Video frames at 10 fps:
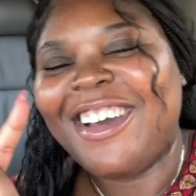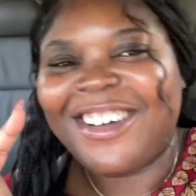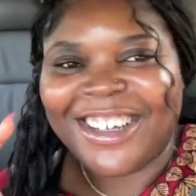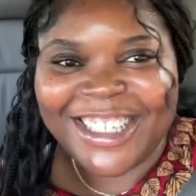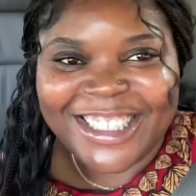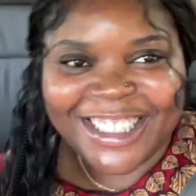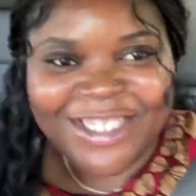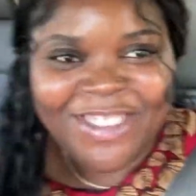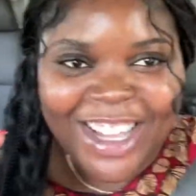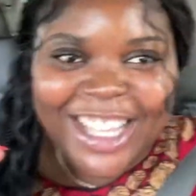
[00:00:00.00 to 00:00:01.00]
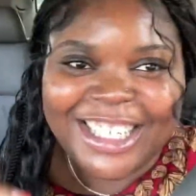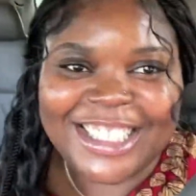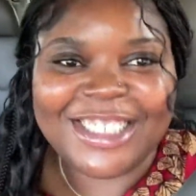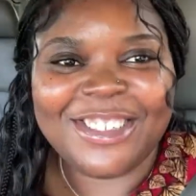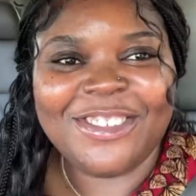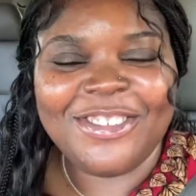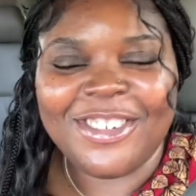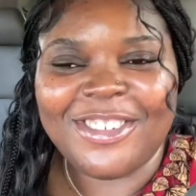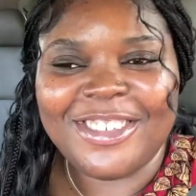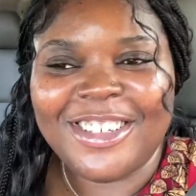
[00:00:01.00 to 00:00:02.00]
I'll go into the market, she's on the
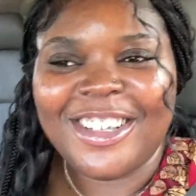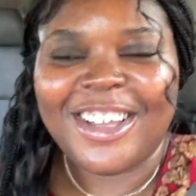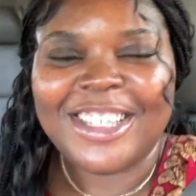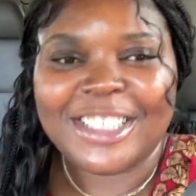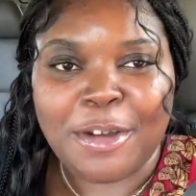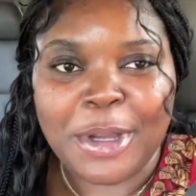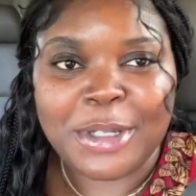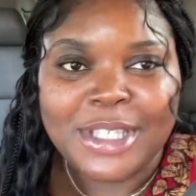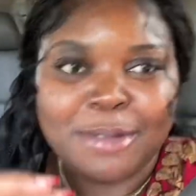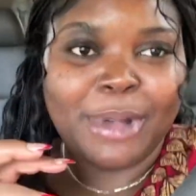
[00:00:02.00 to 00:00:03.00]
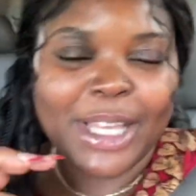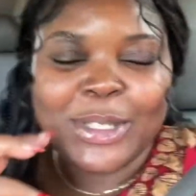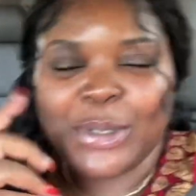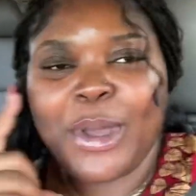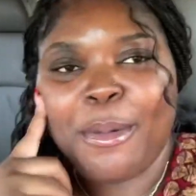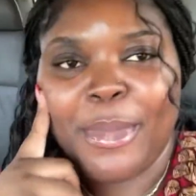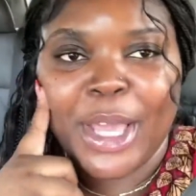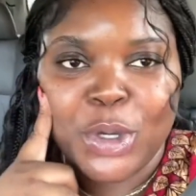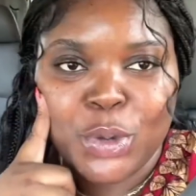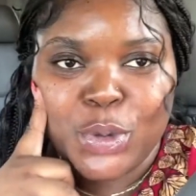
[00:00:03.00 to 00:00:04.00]
phone. Shall we go into the market to go and buy? Oh,
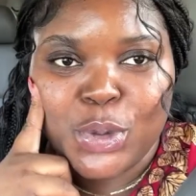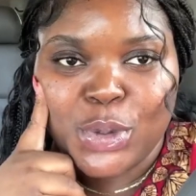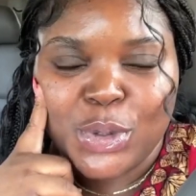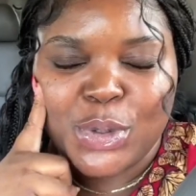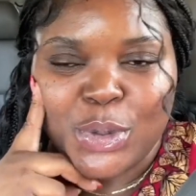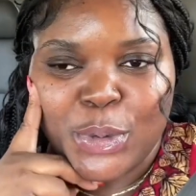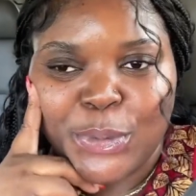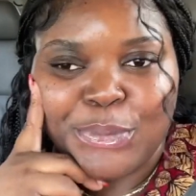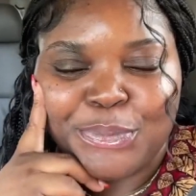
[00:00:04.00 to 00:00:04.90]
yes. So,